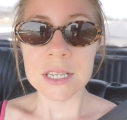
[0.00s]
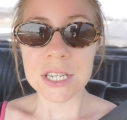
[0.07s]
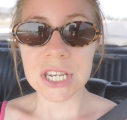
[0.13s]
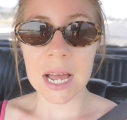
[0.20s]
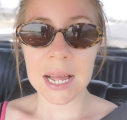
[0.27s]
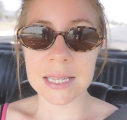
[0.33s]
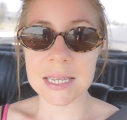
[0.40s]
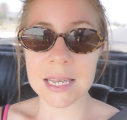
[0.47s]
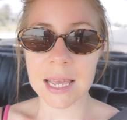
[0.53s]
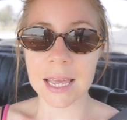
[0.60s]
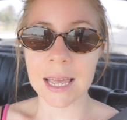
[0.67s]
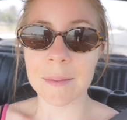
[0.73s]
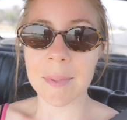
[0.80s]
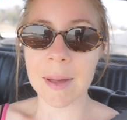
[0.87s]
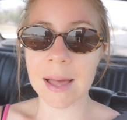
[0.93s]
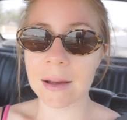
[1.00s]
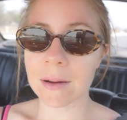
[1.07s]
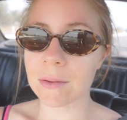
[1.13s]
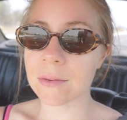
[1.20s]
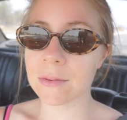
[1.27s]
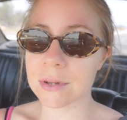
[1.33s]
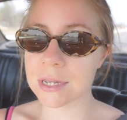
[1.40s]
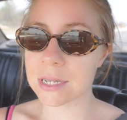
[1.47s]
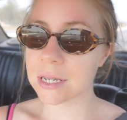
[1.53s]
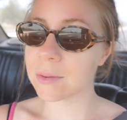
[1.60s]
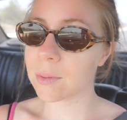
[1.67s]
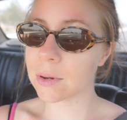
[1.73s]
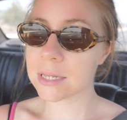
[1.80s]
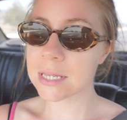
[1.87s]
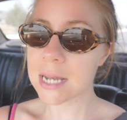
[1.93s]
chatting about
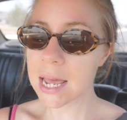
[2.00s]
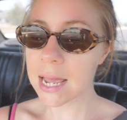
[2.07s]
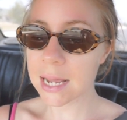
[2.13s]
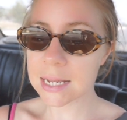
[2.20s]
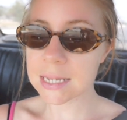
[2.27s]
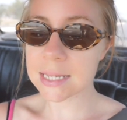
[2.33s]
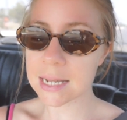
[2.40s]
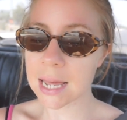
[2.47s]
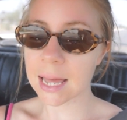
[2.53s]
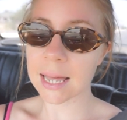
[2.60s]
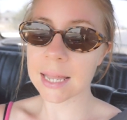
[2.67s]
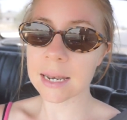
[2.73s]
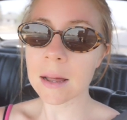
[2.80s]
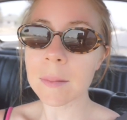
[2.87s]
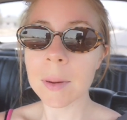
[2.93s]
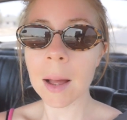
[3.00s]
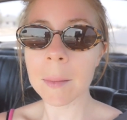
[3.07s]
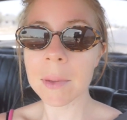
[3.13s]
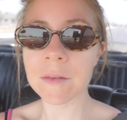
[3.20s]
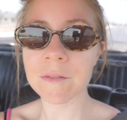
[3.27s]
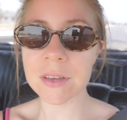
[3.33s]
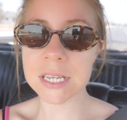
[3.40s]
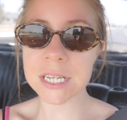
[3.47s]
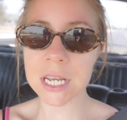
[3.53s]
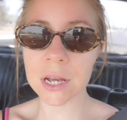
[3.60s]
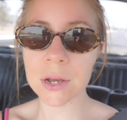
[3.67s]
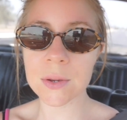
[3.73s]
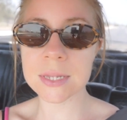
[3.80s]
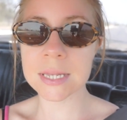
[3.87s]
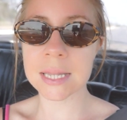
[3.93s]
what's next and upcoming
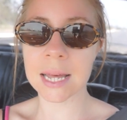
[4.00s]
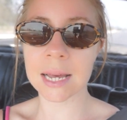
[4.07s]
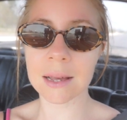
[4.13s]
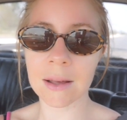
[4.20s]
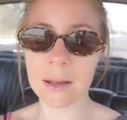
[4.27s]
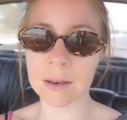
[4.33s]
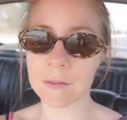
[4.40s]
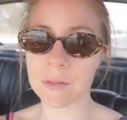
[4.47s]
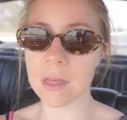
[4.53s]
videos and that kind of